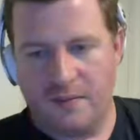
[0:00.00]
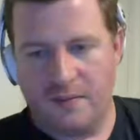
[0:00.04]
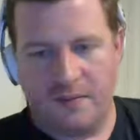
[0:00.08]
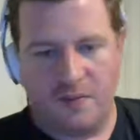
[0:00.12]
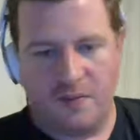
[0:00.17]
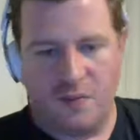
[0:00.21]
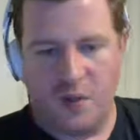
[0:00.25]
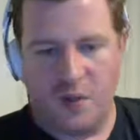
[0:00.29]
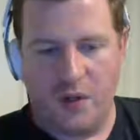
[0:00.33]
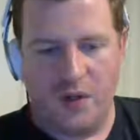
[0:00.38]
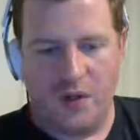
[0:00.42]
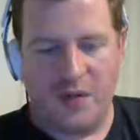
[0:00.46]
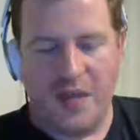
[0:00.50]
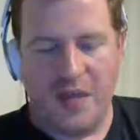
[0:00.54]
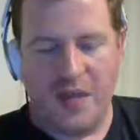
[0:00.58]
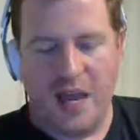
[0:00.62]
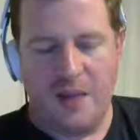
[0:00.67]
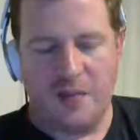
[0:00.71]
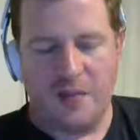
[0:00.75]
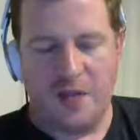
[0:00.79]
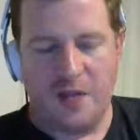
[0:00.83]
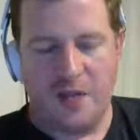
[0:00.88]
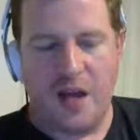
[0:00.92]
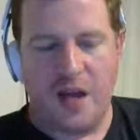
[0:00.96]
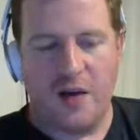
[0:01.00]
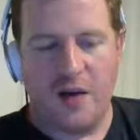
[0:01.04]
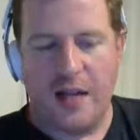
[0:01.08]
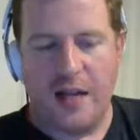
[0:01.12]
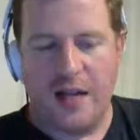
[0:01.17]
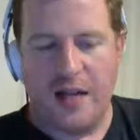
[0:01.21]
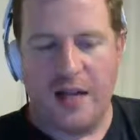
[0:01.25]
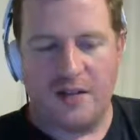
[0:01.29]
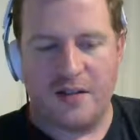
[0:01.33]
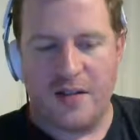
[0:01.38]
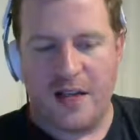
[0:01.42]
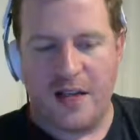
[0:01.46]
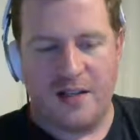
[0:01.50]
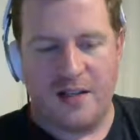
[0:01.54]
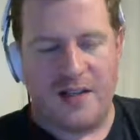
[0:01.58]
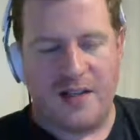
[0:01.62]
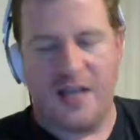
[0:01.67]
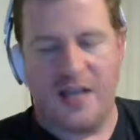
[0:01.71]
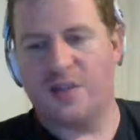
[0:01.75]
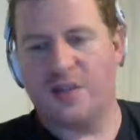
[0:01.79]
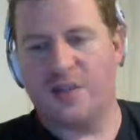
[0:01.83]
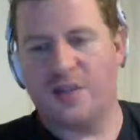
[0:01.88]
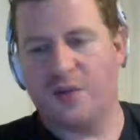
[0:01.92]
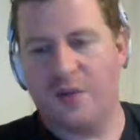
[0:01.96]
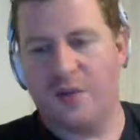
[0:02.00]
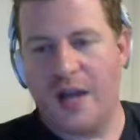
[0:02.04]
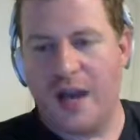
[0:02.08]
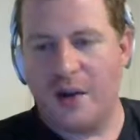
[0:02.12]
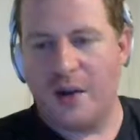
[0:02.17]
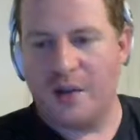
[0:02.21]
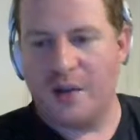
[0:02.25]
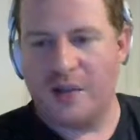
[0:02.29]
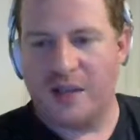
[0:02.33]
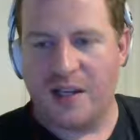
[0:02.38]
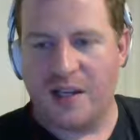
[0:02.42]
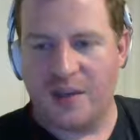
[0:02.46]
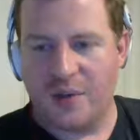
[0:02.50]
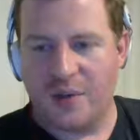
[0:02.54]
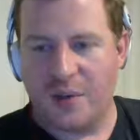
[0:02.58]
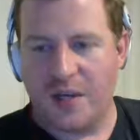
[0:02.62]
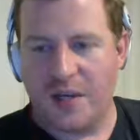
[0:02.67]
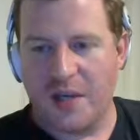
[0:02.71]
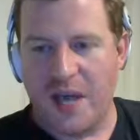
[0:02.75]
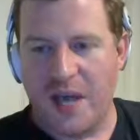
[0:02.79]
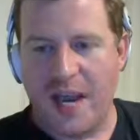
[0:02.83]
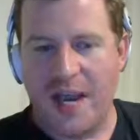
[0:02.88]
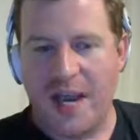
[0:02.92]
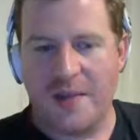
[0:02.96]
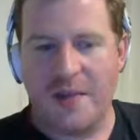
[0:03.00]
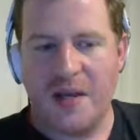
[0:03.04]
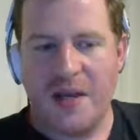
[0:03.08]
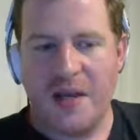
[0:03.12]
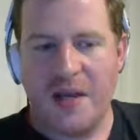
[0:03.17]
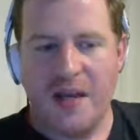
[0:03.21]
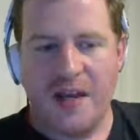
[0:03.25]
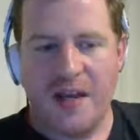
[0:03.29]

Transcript: one of those games out and it takes 3 hours to get through a game,